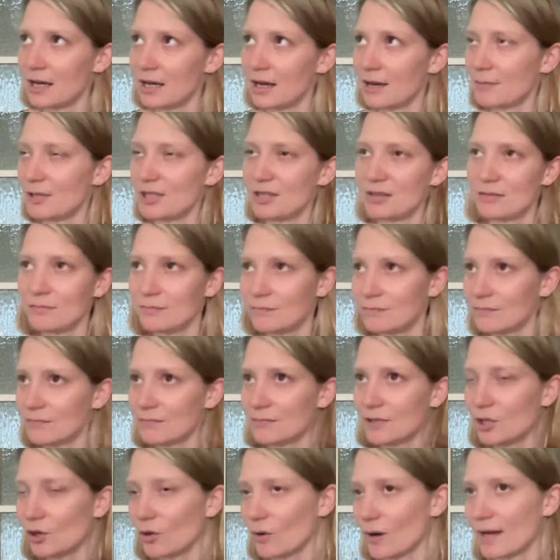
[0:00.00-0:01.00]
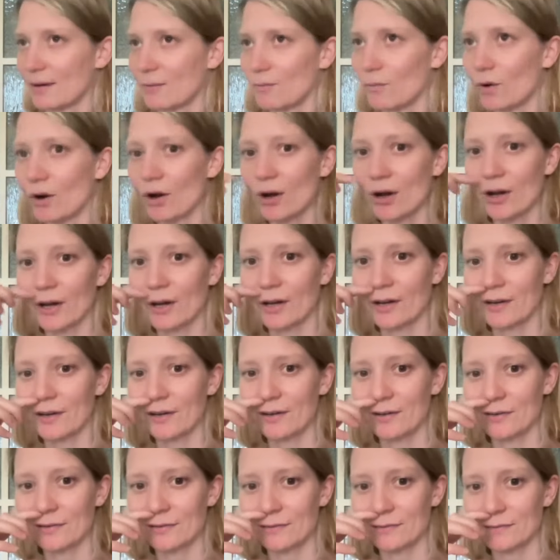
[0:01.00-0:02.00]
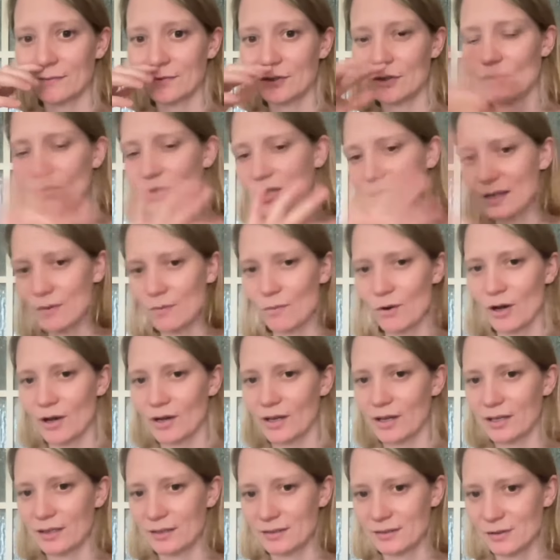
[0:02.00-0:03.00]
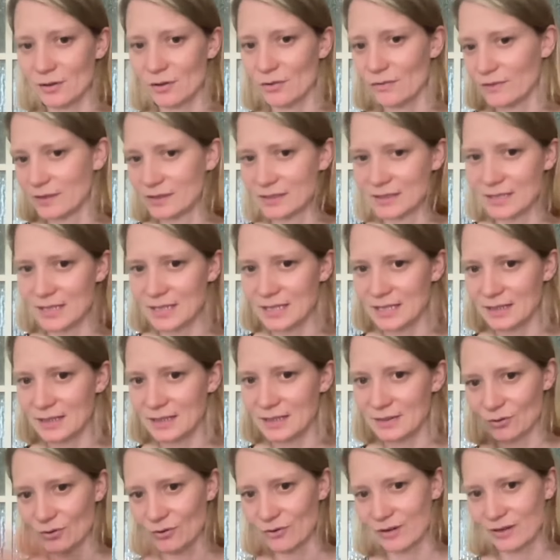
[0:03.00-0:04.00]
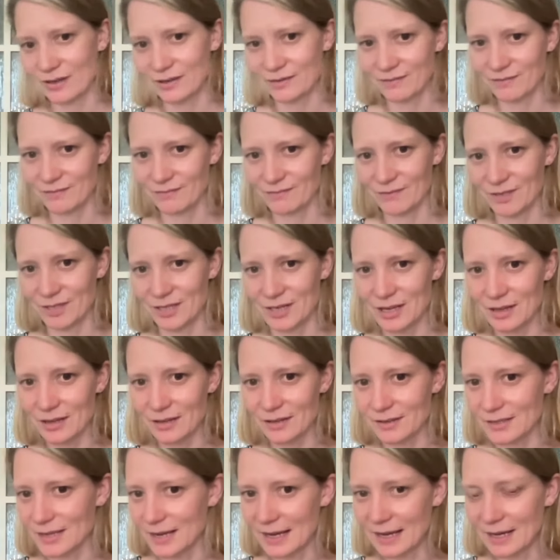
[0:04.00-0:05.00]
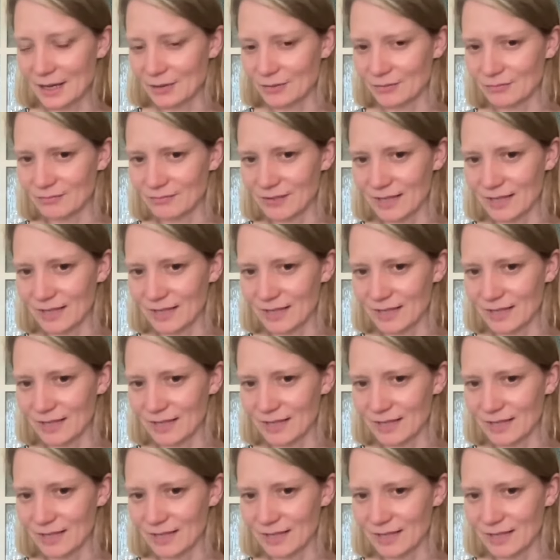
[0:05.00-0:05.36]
mean, you know, I work is overseas or in another town.